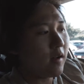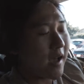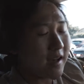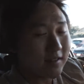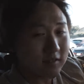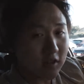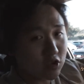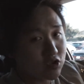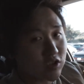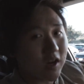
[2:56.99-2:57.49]

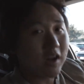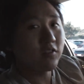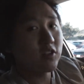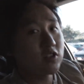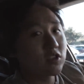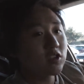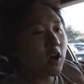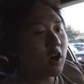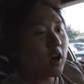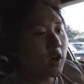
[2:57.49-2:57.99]
As a
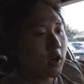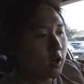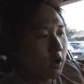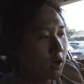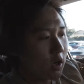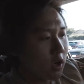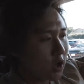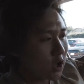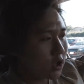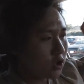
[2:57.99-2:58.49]
driver's car,
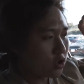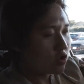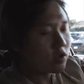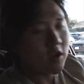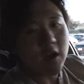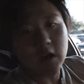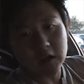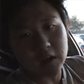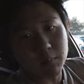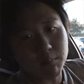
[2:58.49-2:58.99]
you
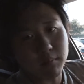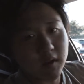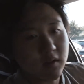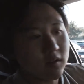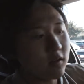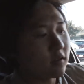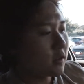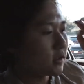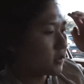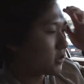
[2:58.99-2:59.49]
can't get better
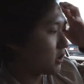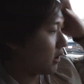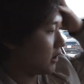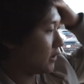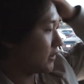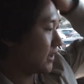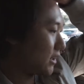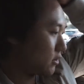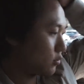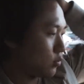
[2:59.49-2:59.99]
than this
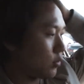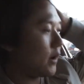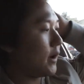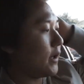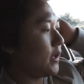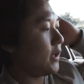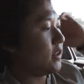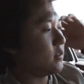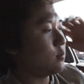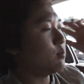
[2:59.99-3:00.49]
car. That's
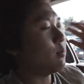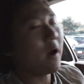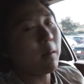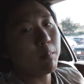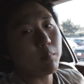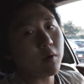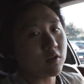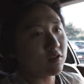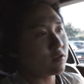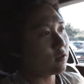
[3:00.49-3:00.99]
why it's my
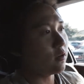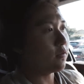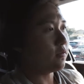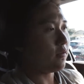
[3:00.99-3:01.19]
personal